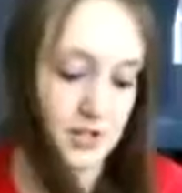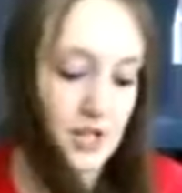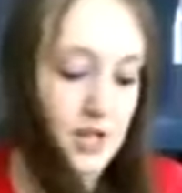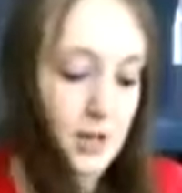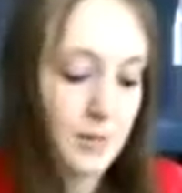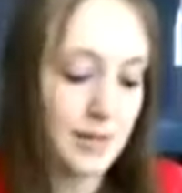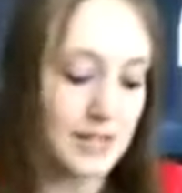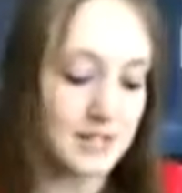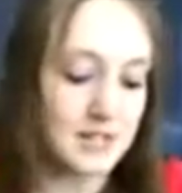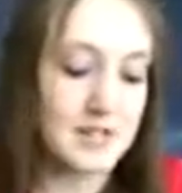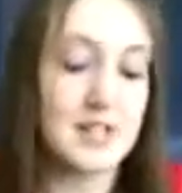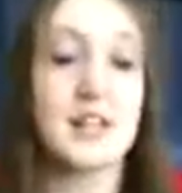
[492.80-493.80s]
honest. But yeah,
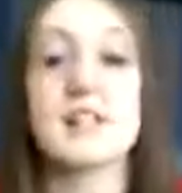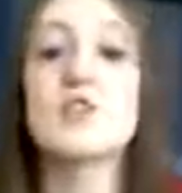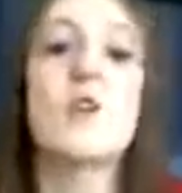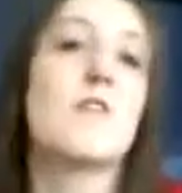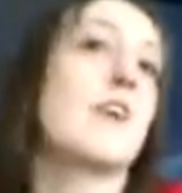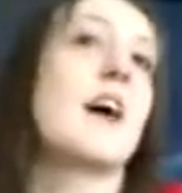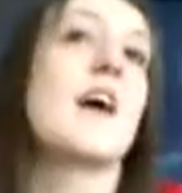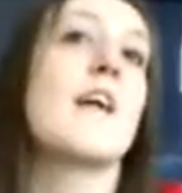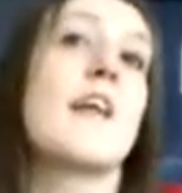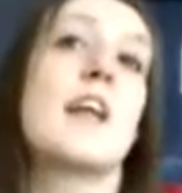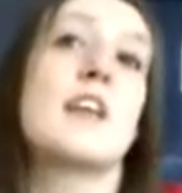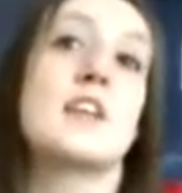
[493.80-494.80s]
so they said it's not
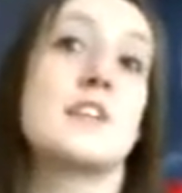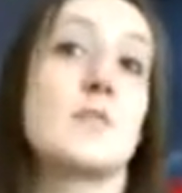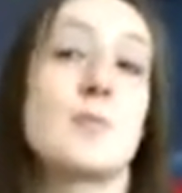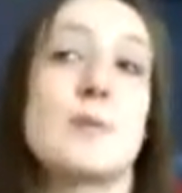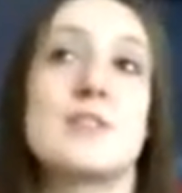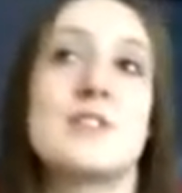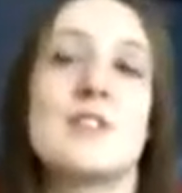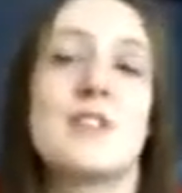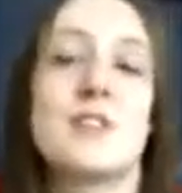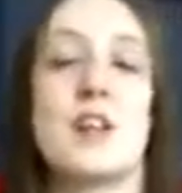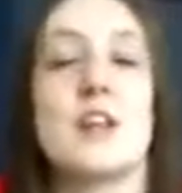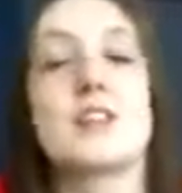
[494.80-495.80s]
fair, and Miz
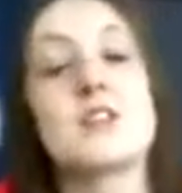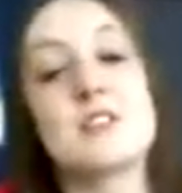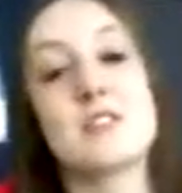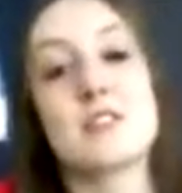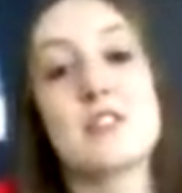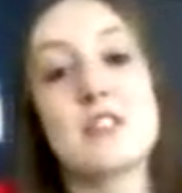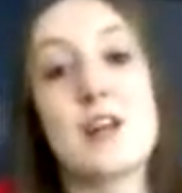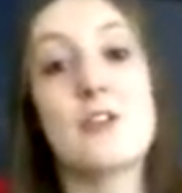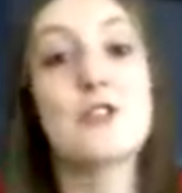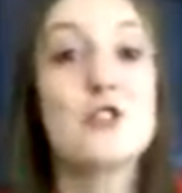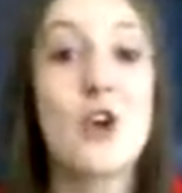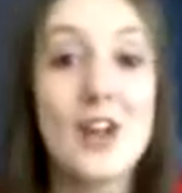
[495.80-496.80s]
like does a sit
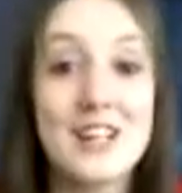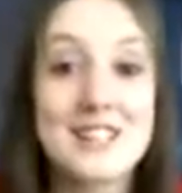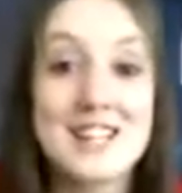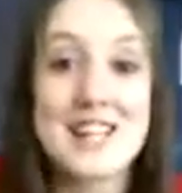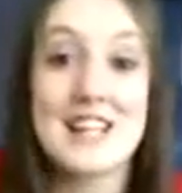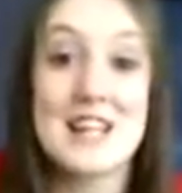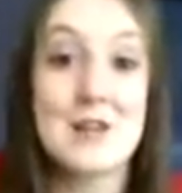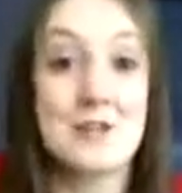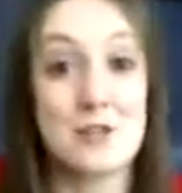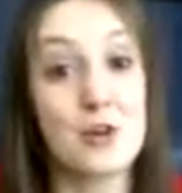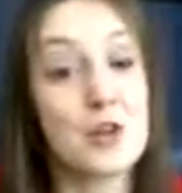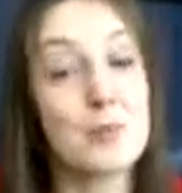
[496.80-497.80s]
down strike, saying that
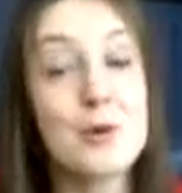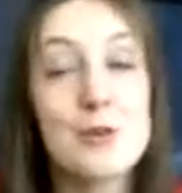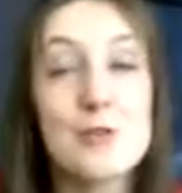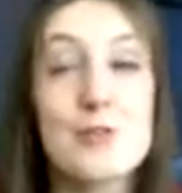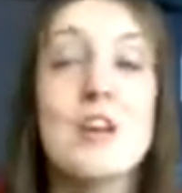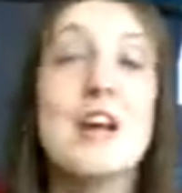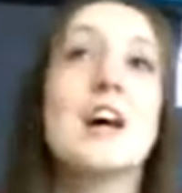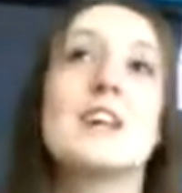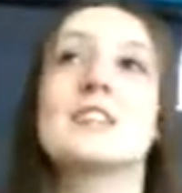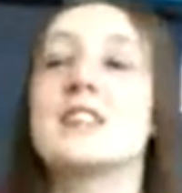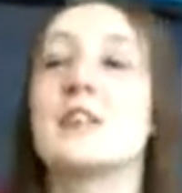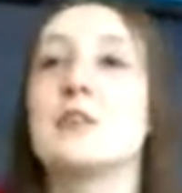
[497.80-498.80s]
he's not going to move
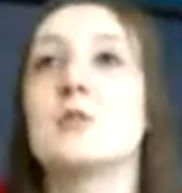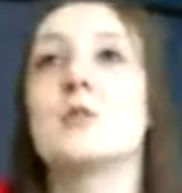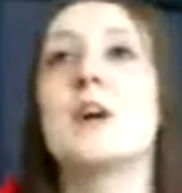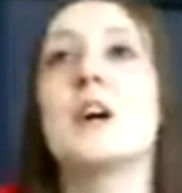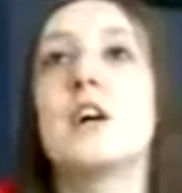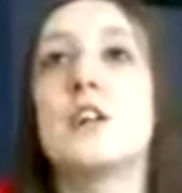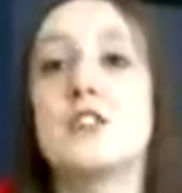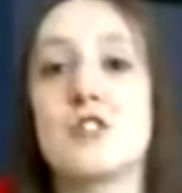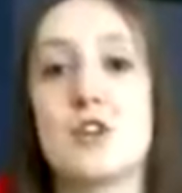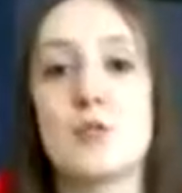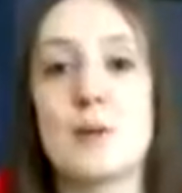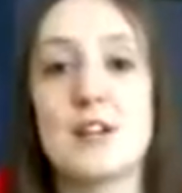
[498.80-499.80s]
until the
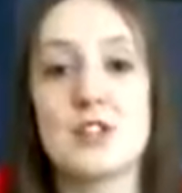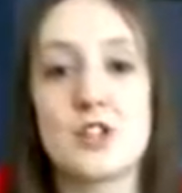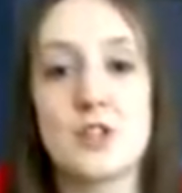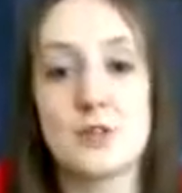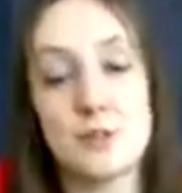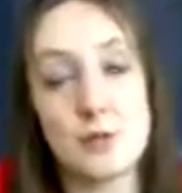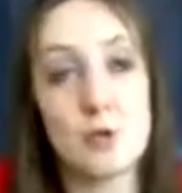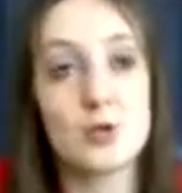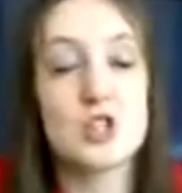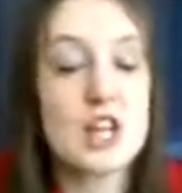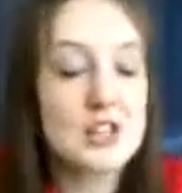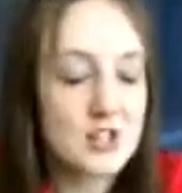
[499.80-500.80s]
general manager of
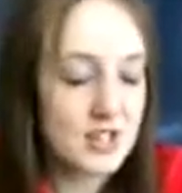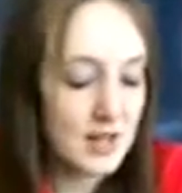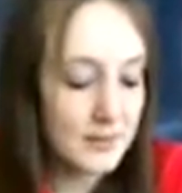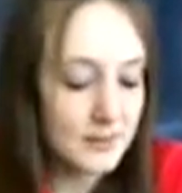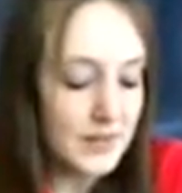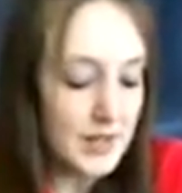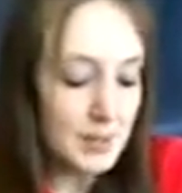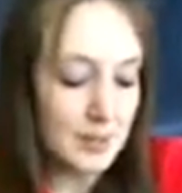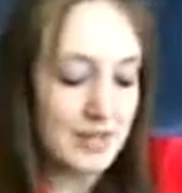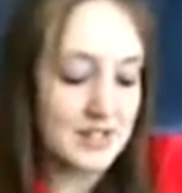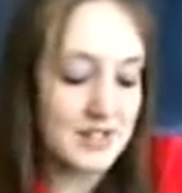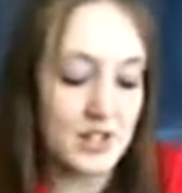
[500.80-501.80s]
Raw changes that.
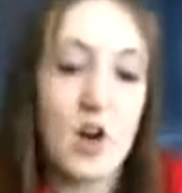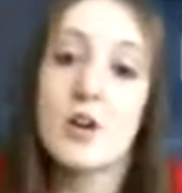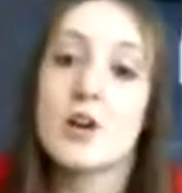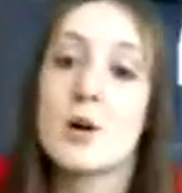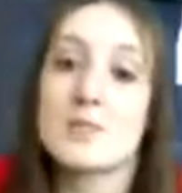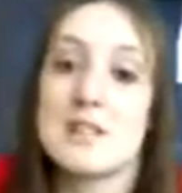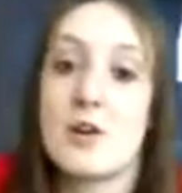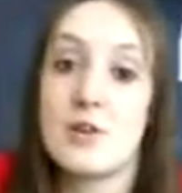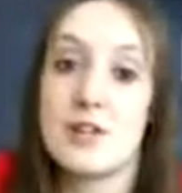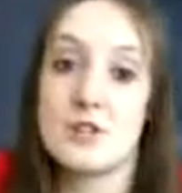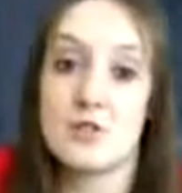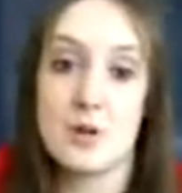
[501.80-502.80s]
But then Sin Cara comes
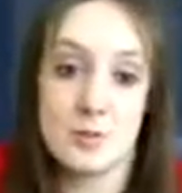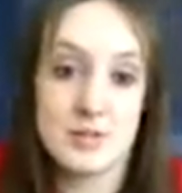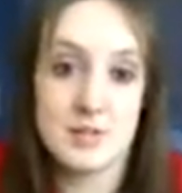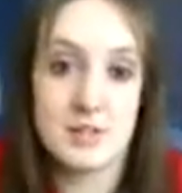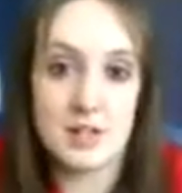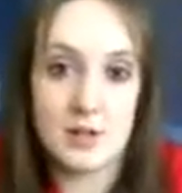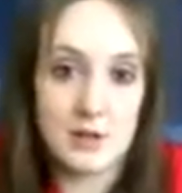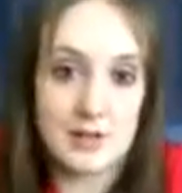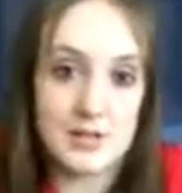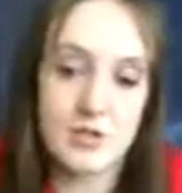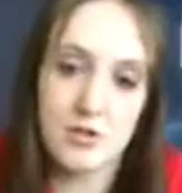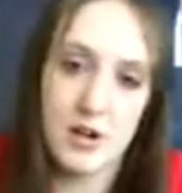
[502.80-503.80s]
out and interrupts, you know,
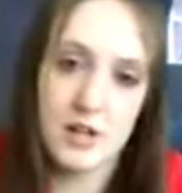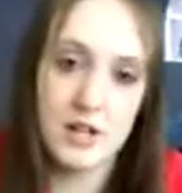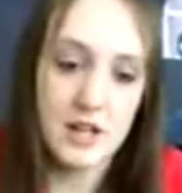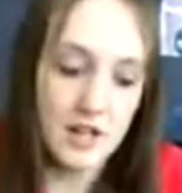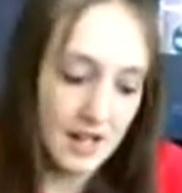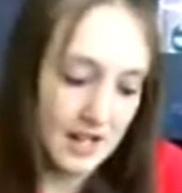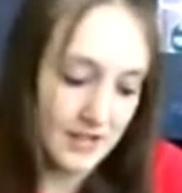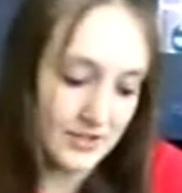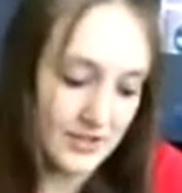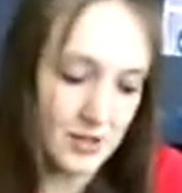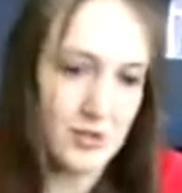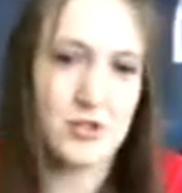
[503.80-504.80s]
his strike,
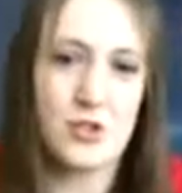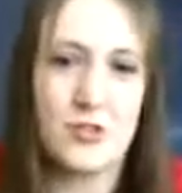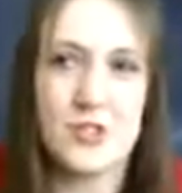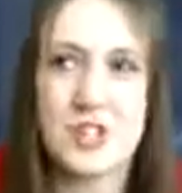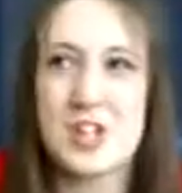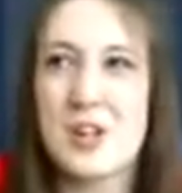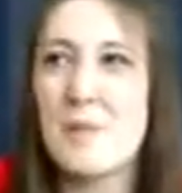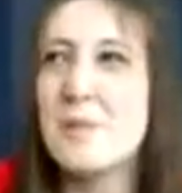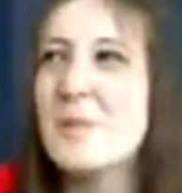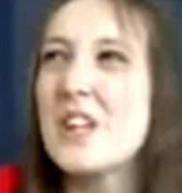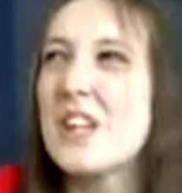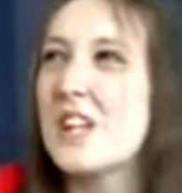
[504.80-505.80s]
and so does John Cena.
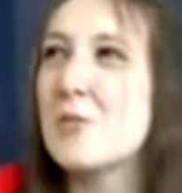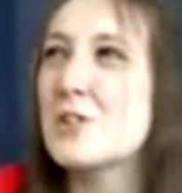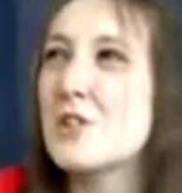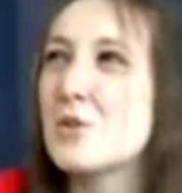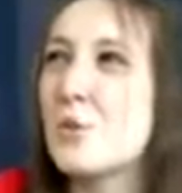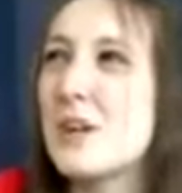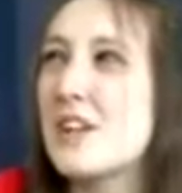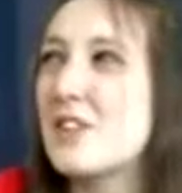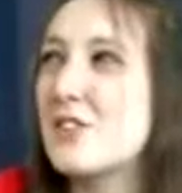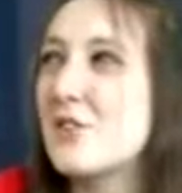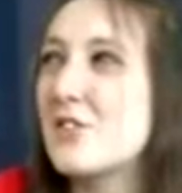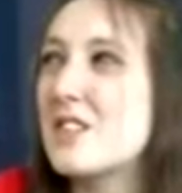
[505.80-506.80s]
That was just
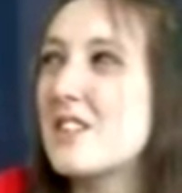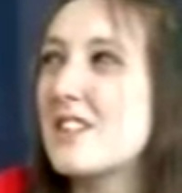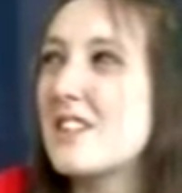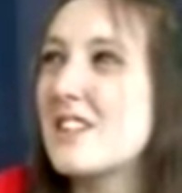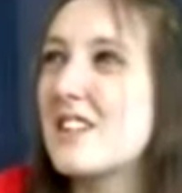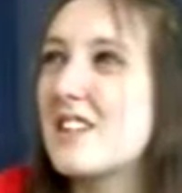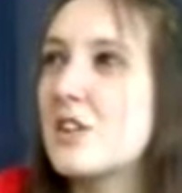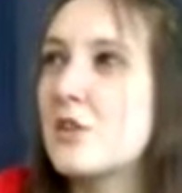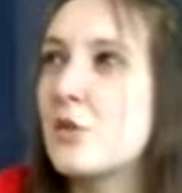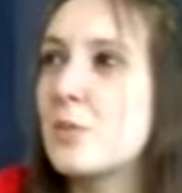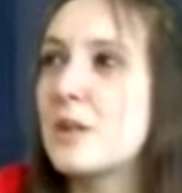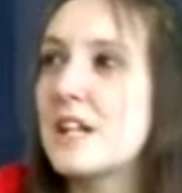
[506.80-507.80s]
weird. John Cena,
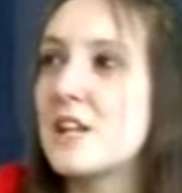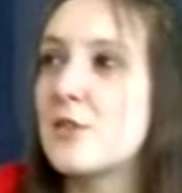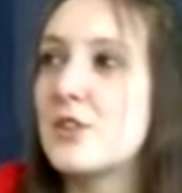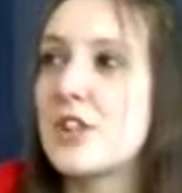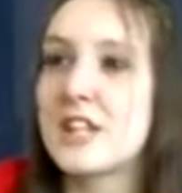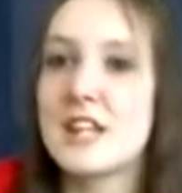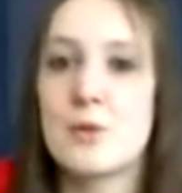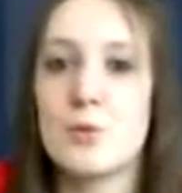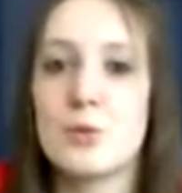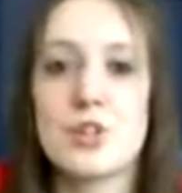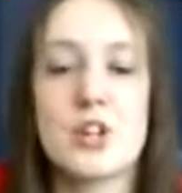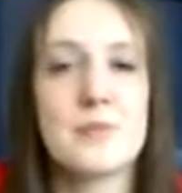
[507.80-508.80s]
normally you'd think he
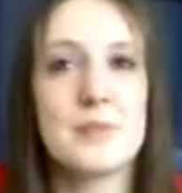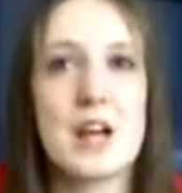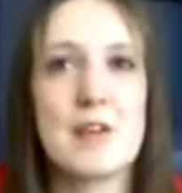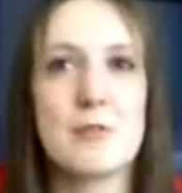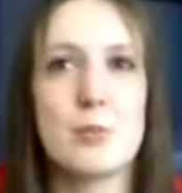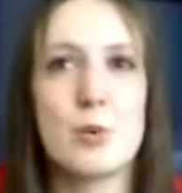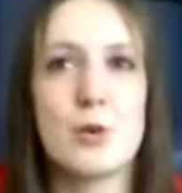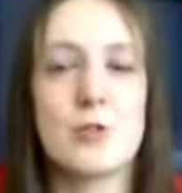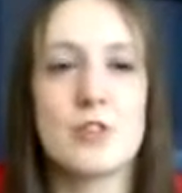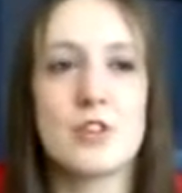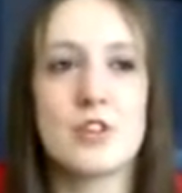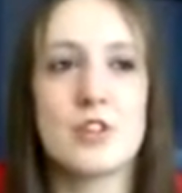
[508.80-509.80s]
would have more
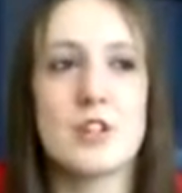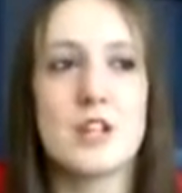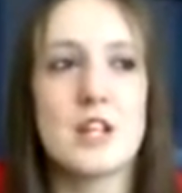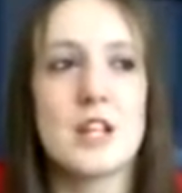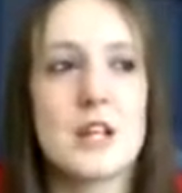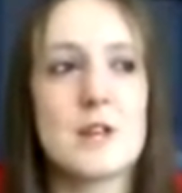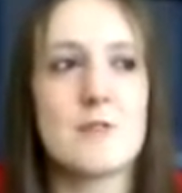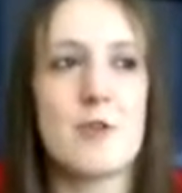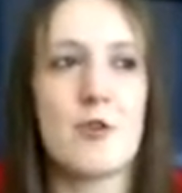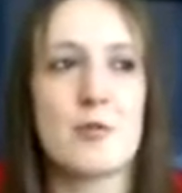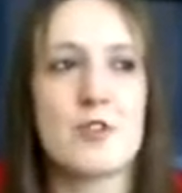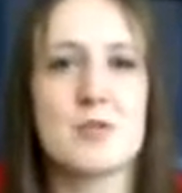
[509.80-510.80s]
of a
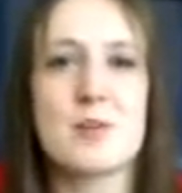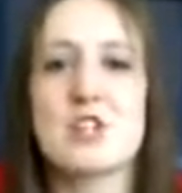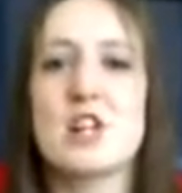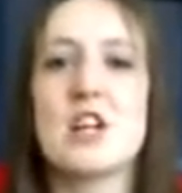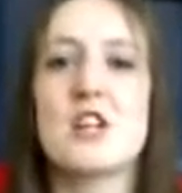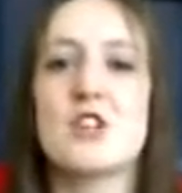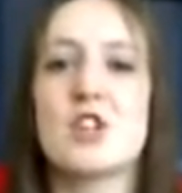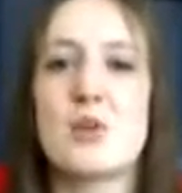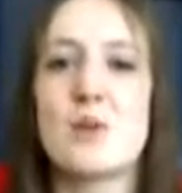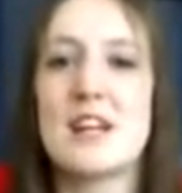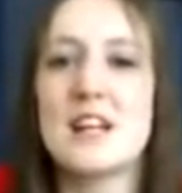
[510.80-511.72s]
involvement, especially like in a show in